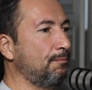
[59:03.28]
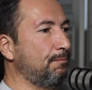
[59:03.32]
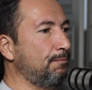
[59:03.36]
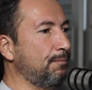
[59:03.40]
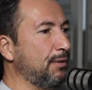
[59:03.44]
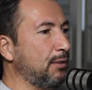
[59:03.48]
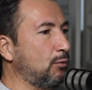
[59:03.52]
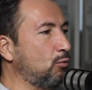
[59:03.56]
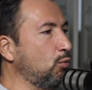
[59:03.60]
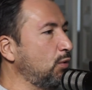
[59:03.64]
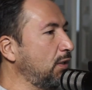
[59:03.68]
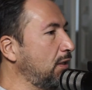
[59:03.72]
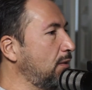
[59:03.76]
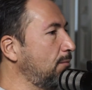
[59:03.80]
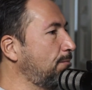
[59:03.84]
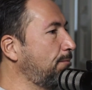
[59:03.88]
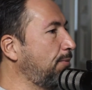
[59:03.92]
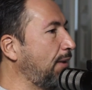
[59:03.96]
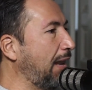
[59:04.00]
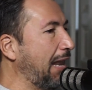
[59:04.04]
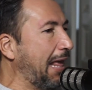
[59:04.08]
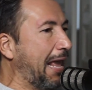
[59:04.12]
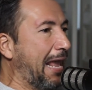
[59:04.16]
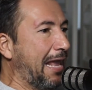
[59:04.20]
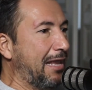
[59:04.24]
between
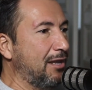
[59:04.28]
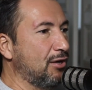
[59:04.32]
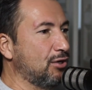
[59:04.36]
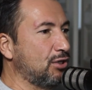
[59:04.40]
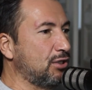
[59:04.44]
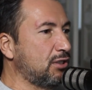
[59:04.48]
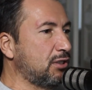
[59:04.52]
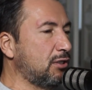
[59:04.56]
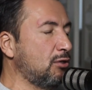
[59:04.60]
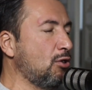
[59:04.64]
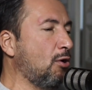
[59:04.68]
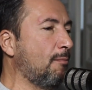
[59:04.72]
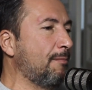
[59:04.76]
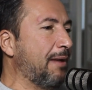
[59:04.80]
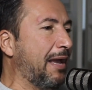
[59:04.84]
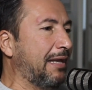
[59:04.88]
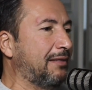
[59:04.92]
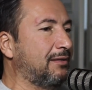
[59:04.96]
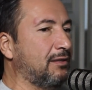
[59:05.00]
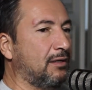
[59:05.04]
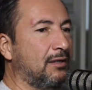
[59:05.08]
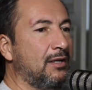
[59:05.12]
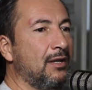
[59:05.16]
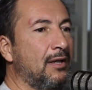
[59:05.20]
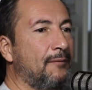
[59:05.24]
players, no
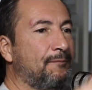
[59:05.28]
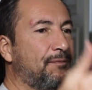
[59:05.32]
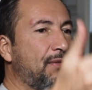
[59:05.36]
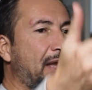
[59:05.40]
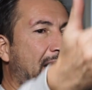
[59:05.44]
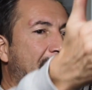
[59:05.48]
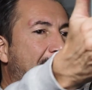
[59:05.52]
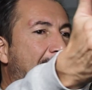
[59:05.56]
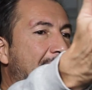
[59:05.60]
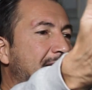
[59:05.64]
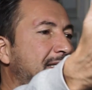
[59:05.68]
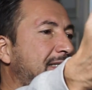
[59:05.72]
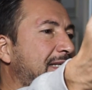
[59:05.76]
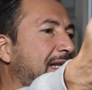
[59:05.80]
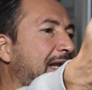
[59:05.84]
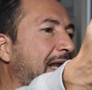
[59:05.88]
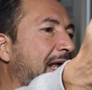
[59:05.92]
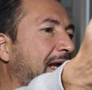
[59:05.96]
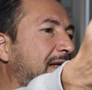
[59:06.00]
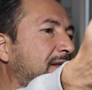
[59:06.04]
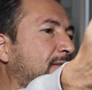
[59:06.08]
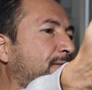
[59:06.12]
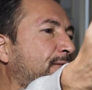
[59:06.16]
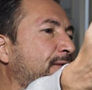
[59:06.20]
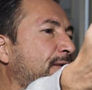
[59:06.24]
matter. Then I
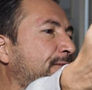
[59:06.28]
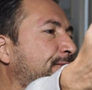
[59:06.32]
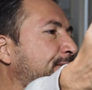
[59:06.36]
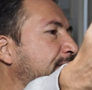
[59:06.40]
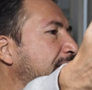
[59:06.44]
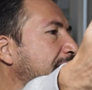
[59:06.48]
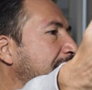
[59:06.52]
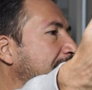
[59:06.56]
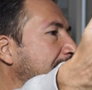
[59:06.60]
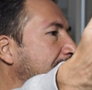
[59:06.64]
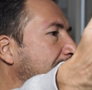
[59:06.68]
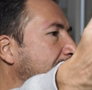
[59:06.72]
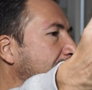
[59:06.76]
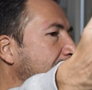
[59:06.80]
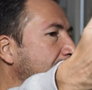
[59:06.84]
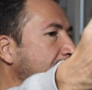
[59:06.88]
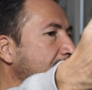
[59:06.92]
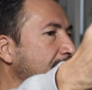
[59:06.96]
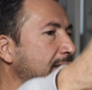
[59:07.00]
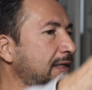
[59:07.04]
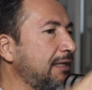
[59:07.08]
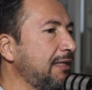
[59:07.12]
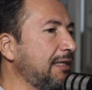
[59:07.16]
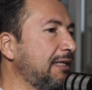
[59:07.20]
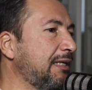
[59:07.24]
select 15
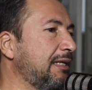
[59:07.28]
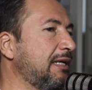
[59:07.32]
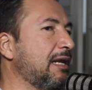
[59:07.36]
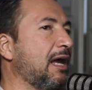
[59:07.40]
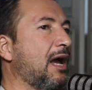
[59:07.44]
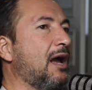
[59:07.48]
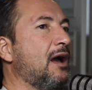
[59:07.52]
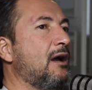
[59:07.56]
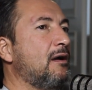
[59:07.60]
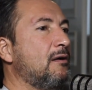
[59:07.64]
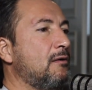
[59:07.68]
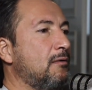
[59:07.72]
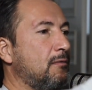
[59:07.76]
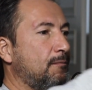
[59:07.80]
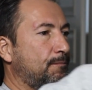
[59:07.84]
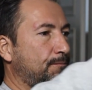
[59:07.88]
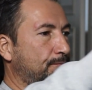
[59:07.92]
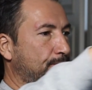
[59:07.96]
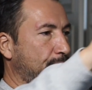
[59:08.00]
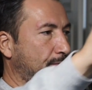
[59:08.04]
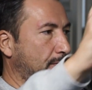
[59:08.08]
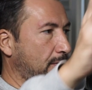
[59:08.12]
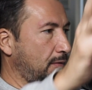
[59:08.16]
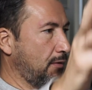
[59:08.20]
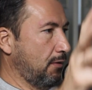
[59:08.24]
in a
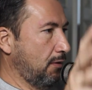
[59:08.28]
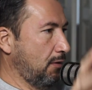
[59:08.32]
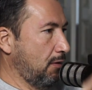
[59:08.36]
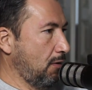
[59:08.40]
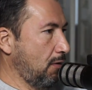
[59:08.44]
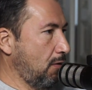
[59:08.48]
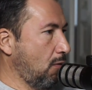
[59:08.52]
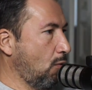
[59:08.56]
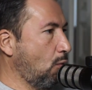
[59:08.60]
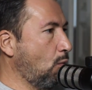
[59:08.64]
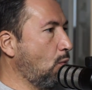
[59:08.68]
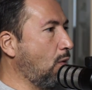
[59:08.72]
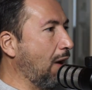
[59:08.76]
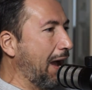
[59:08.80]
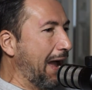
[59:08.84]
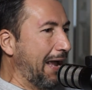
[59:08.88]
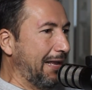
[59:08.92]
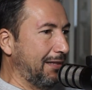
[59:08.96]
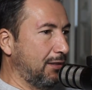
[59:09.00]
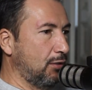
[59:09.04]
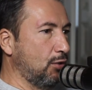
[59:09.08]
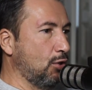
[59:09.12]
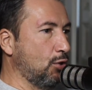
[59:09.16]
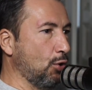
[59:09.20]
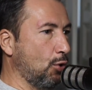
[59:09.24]

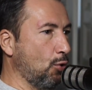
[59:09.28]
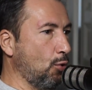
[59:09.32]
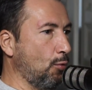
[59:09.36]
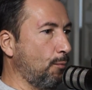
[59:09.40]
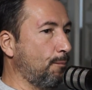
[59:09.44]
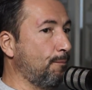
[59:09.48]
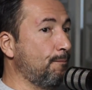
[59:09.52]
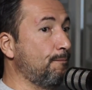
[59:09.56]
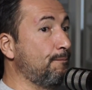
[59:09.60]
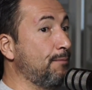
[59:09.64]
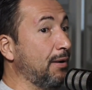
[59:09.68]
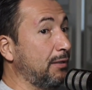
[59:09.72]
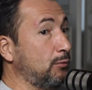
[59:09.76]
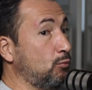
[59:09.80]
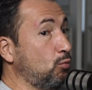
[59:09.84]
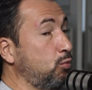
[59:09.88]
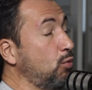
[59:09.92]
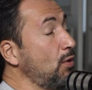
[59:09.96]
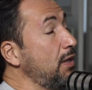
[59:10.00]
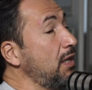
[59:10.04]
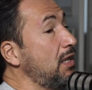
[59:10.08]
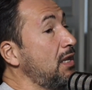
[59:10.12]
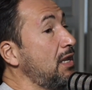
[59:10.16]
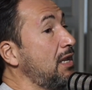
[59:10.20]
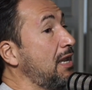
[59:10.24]
wide group, but
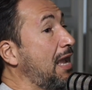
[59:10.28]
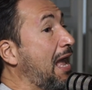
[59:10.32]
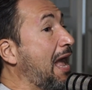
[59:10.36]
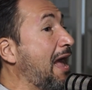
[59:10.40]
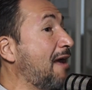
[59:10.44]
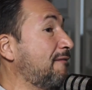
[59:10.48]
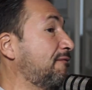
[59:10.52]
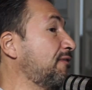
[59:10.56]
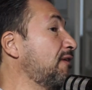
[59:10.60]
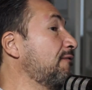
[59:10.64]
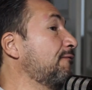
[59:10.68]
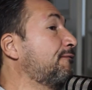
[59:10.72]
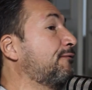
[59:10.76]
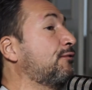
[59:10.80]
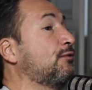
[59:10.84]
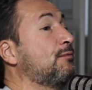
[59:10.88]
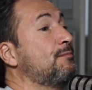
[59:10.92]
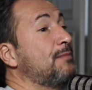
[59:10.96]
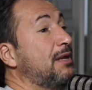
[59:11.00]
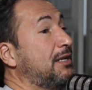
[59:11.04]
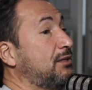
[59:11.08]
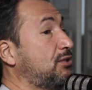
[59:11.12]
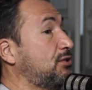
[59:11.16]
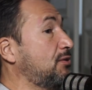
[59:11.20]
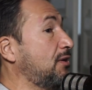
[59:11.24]
we have
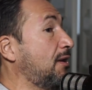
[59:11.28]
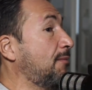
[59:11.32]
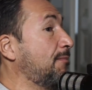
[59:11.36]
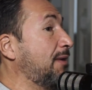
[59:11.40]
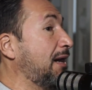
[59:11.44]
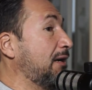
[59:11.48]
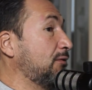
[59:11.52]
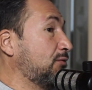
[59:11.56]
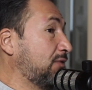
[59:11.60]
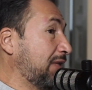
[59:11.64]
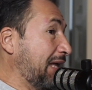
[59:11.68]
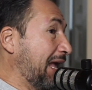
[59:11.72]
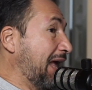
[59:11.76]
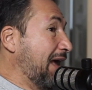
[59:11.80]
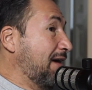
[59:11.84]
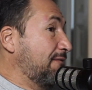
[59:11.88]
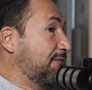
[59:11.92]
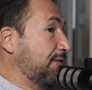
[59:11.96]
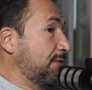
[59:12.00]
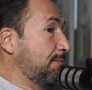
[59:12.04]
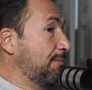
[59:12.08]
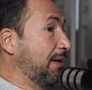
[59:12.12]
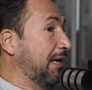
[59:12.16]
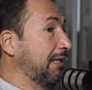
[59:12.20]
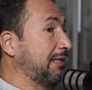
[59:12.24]
information about
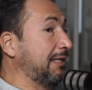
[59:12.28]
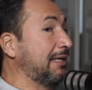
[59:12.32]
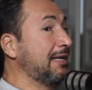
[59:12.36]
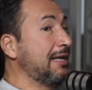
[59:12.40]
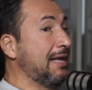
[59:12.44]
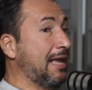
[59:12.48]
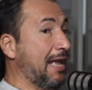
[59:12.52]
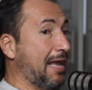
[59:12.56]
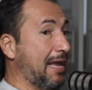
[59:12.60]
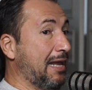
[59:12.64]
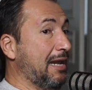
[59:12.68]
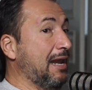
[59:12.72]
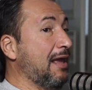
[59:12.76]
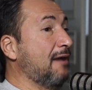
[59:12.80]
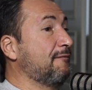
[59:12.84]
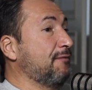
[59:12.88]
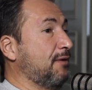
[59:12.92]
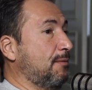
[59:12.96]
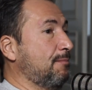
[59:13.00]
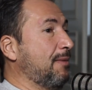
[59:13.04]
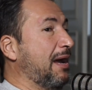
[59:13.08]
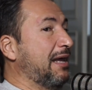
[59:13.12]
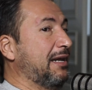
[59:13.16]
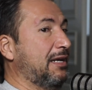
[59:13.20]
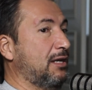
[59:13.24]
everybody, and
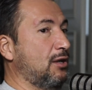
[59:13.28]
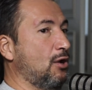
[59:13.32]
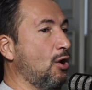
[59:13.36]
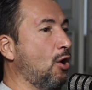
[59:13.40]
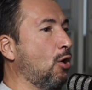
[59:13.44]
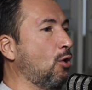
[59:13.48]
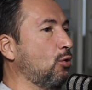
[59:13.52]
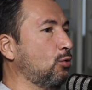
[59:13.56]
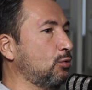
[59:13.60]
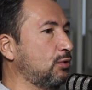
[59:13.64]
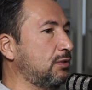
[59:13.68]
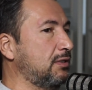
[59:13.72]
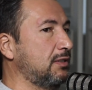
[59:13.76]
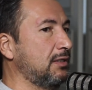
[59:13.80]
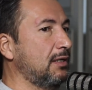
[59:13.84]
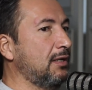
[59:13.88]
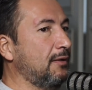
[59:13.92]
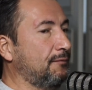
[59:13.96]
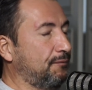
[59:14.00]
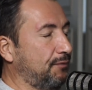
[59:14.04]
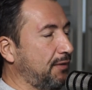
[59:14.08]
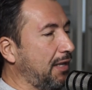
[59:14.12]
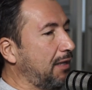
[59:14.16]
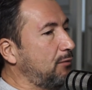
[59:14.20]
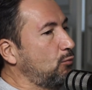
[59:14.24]
everybody knows
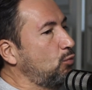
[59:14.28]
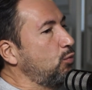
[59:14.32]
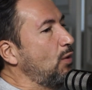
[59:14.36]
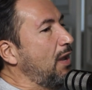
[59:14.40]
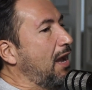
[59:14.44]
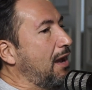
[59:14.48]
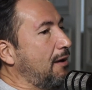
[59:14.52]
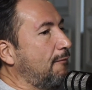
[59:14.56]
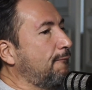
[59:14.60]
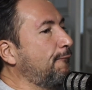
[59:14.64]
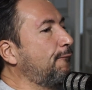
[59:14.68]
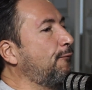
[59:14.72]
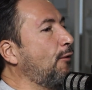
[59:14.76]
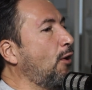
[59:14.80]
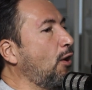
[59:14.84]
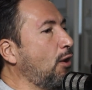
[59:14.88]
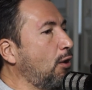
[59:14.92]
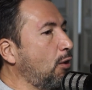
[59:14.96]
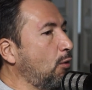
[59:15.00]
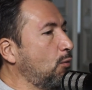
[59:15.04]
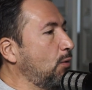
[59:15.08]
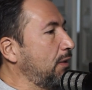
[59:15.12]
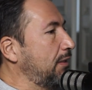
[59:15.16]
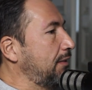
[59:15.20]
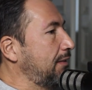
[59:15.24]
that we are
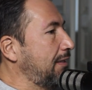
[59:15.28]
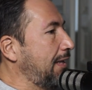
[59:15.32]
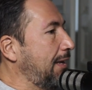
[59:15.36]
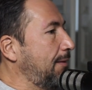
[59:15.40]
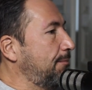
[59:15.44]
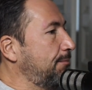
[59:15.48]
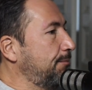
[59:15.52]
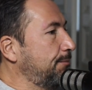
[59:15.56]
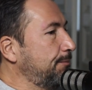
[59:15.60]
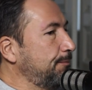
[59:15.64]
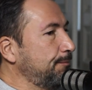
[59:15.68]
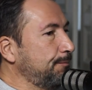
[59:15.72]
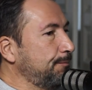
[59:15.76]
following them.